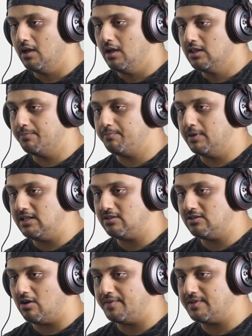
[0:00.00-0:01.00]
The police
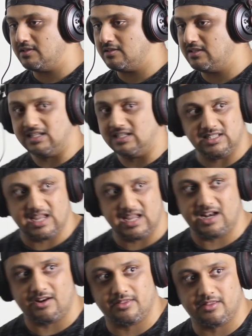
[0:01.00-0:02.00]
officer sticks his head
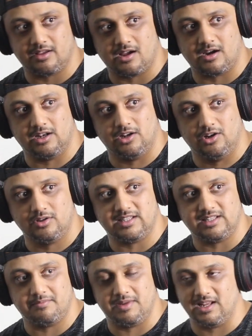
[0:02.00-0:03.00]
out of the car and looks
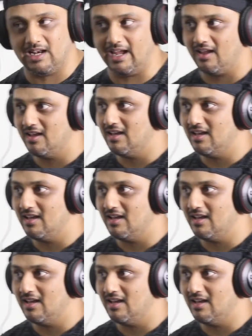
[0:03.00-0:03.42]
at me, like